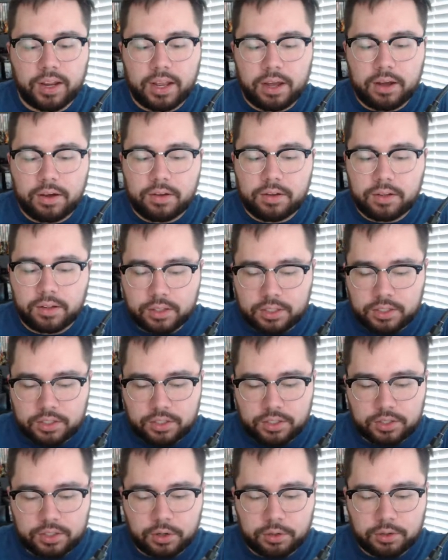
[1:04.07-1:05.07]
for now,
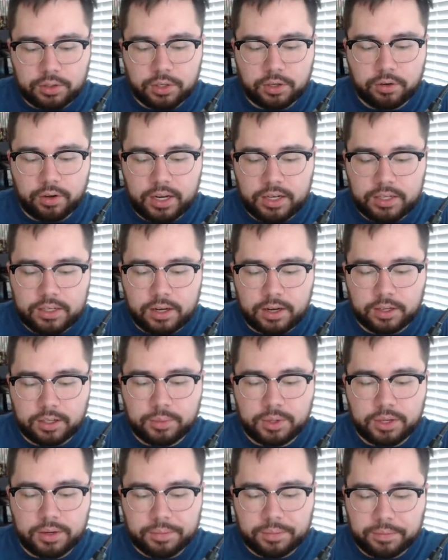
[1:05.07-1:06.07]
let's just go to Create
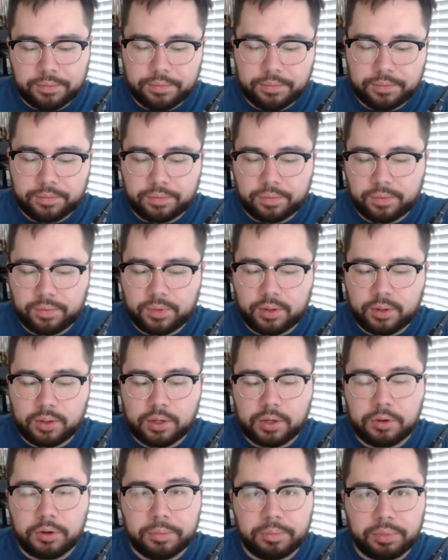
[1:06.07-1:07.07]
Document. We're
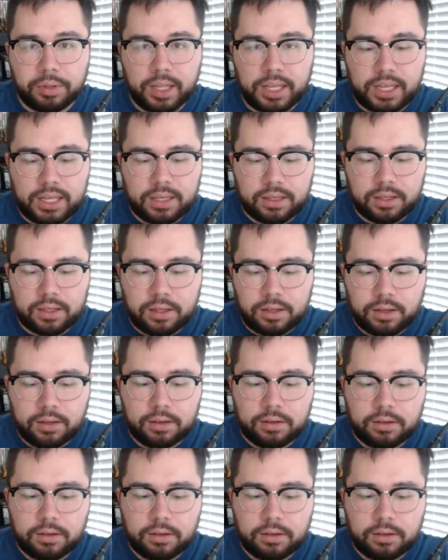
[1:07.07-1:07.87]
going to go to Blank.